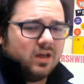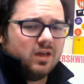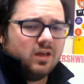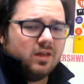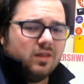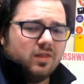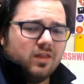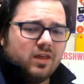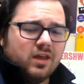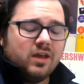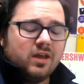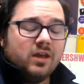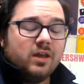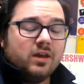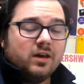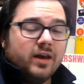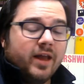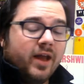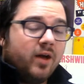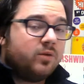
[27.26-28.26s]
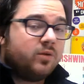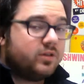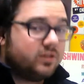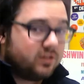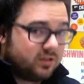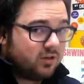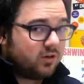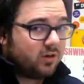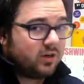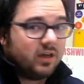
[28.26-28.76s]
The now
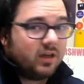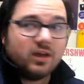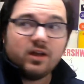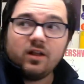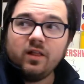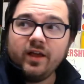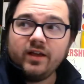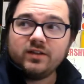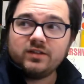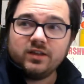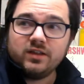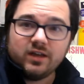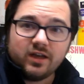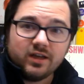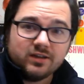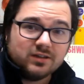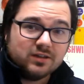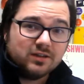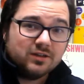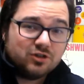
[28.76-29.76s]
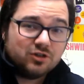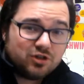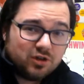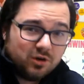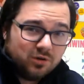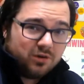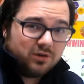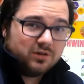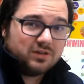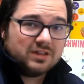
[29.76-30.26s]
considered a classic, as it is
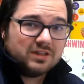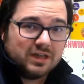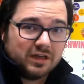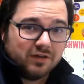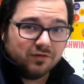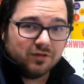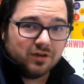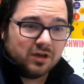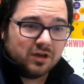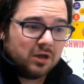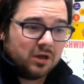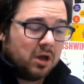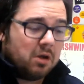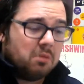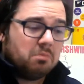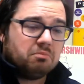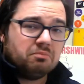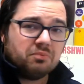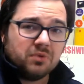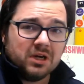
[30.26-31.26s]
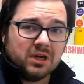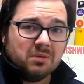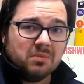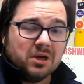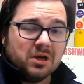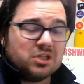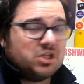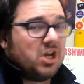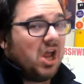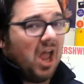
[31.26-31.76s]
shown on TV pretty
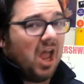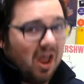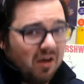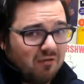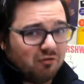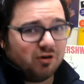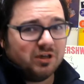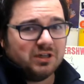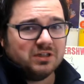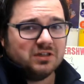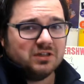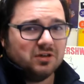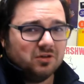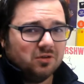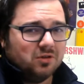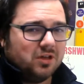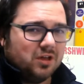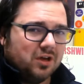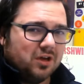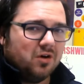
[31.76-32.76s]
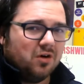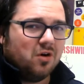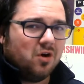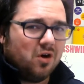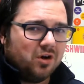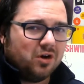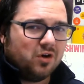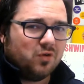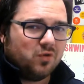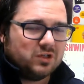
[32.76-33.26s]
much every single year
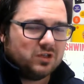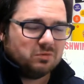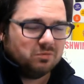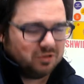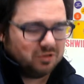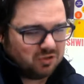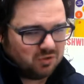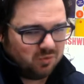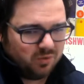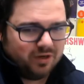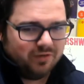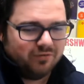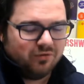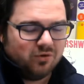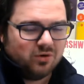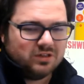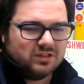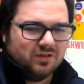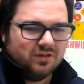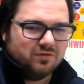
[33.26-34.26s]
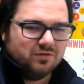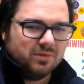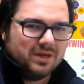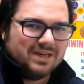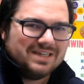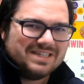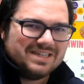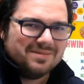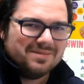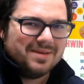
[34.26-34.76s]
on Christmas 24/7 by
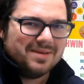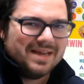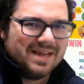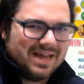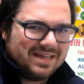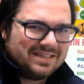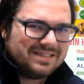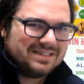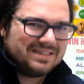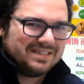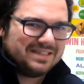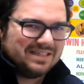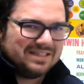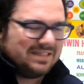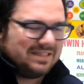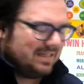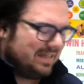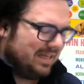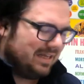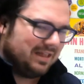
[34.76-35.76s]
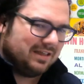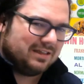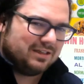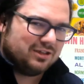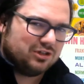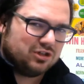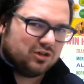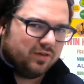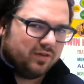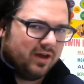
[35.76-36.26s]
TBS, TNT. They like
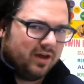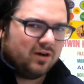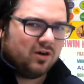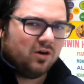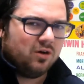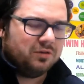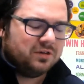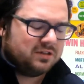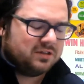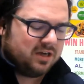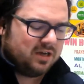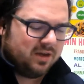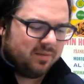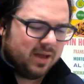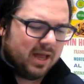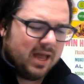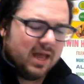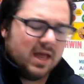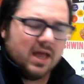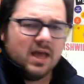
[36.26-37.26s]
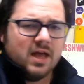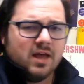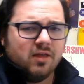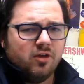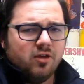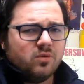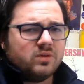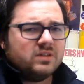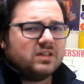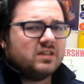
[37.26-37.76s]
to show that all the time.
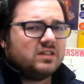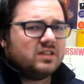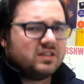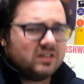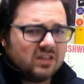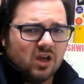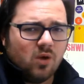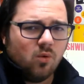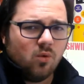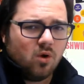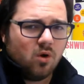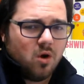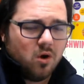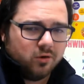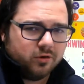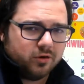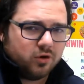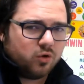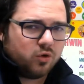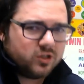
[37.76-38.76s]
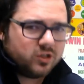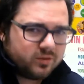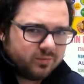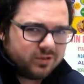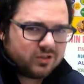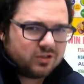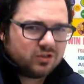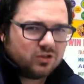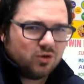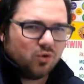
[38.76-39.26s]
There was a sequel called A
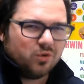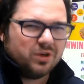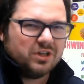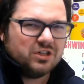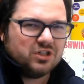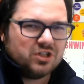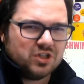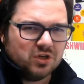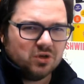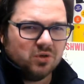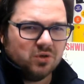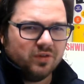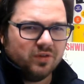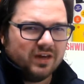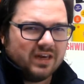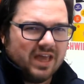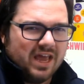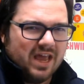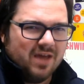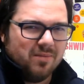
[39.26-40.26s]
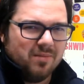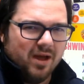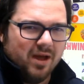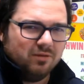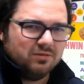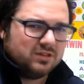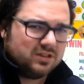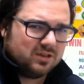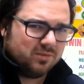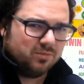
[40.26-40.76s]
Christmas Story 2 that came
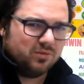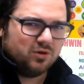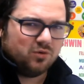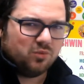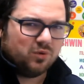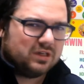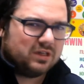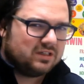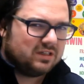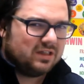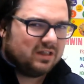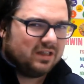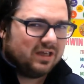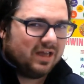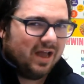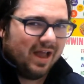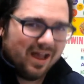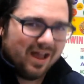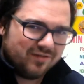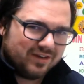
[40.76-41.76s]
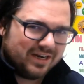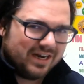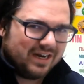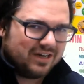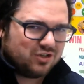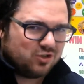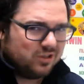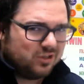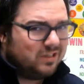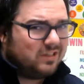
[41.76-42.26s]
out somewhat recently. I haven't
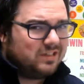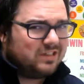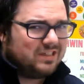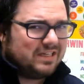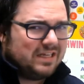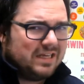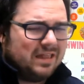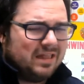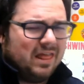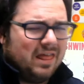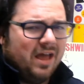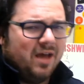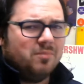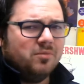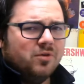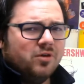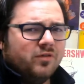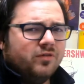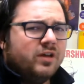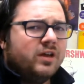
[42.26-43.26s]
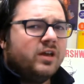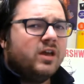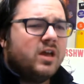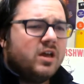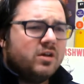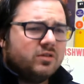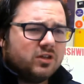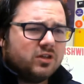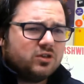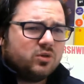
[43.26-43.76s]
actually seen that movie. It
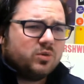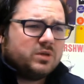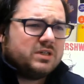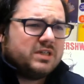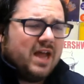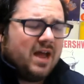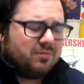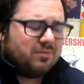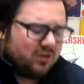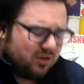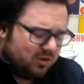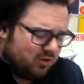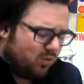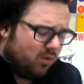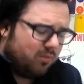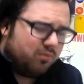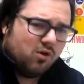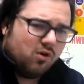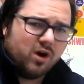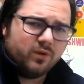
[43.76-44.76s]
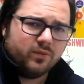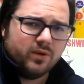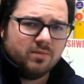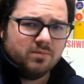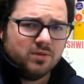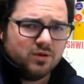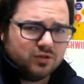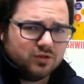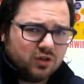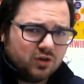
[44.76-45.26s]
was also adapted into a Broadway
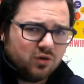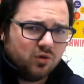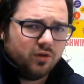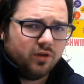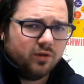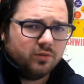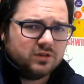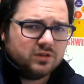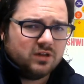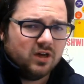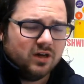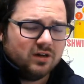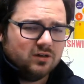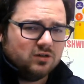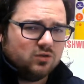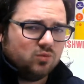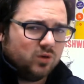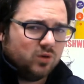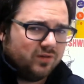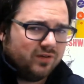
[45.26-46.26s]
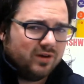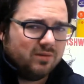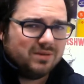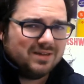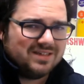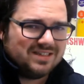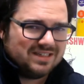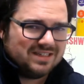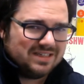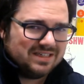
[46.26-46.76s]
musical that was done as one of
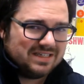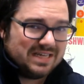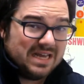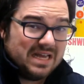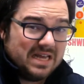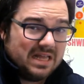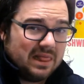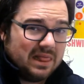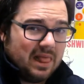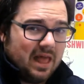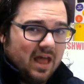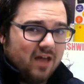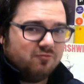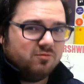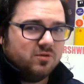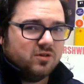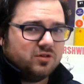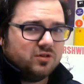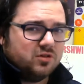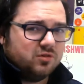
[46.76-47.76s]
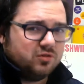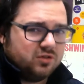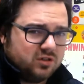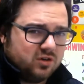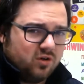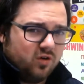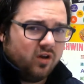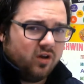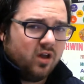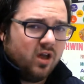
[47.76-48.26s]
NBC's live musicals
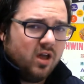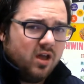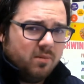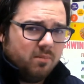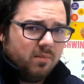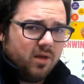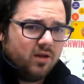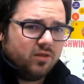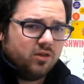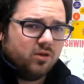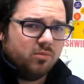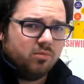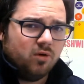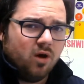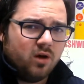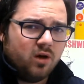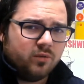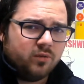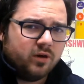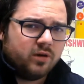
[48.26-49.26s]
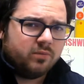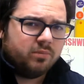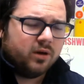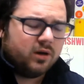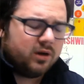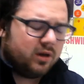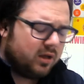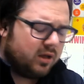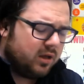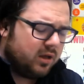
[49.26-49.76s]
starring Matthew Broderick.
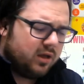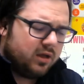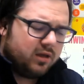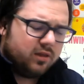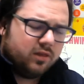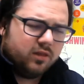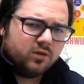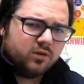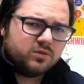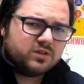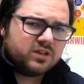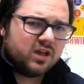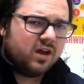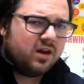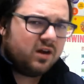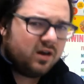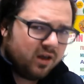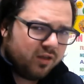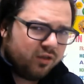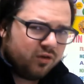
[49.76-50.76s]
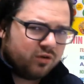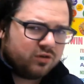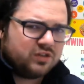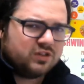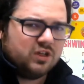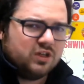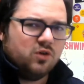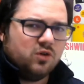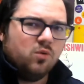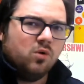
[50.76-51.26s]
But there was another
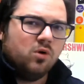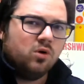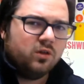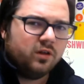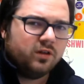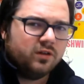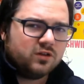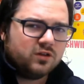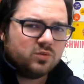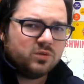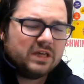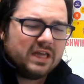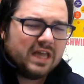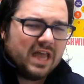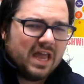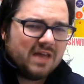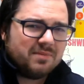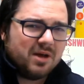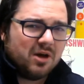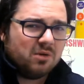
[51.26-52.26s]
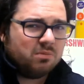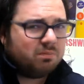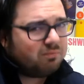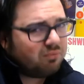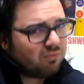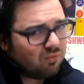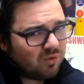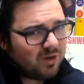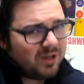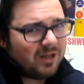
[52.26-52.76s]
sequel, and this one came out
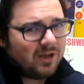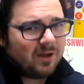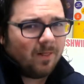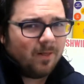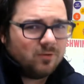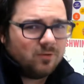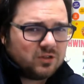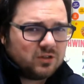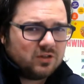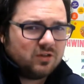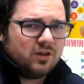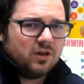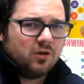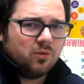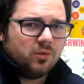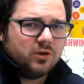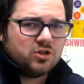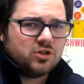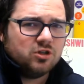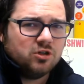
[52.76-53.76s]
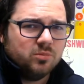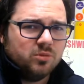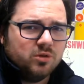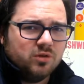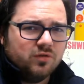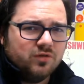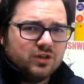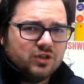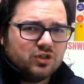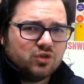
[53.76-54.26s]
pretty close to the original
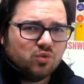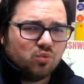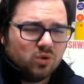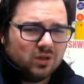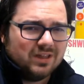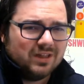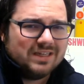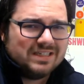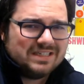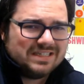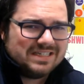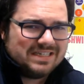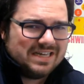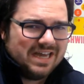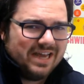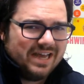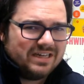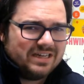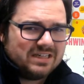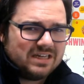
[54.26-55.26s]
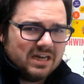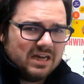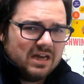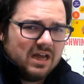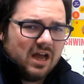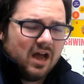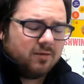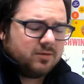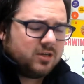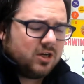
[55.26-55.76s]
movie's release date.
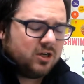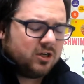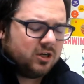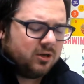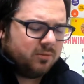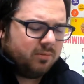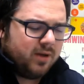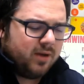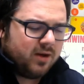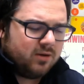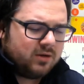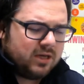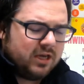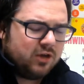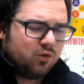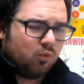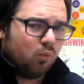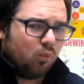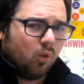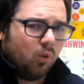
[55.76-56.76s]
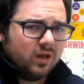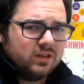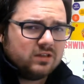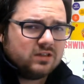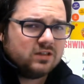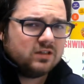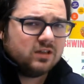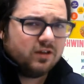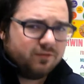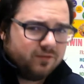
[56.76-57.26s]
I'm talking about It
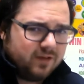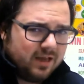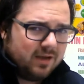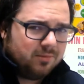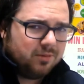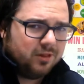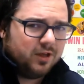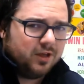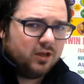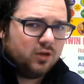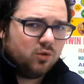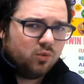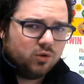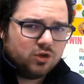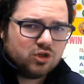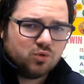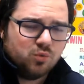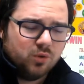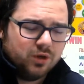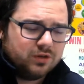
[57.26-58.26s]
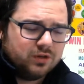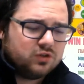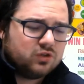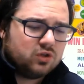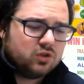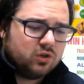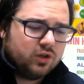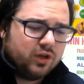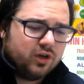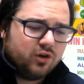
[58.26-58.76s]
Runs in the Family, which was
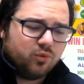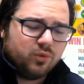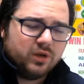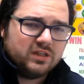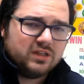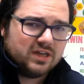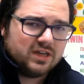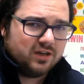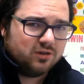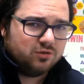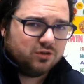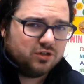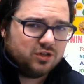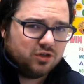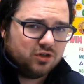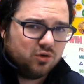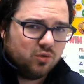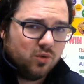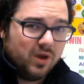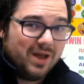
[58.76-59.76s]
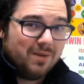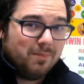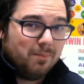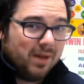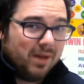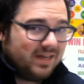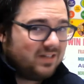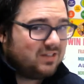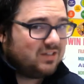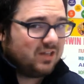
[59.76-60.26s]
later retitled to
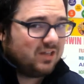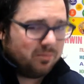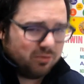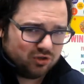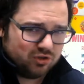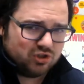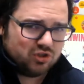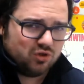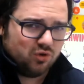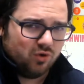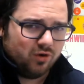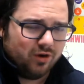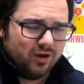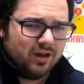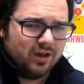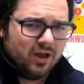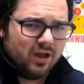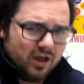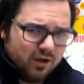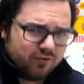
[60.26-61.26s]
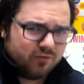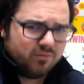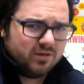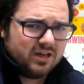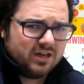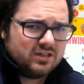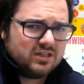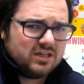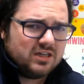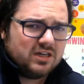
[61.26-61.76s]
My Summer Story from
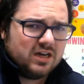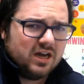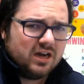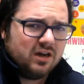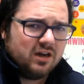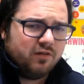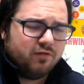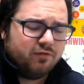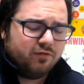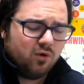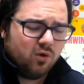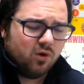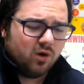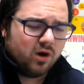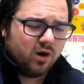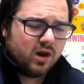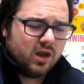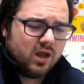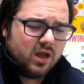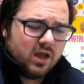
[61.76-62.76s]
1994.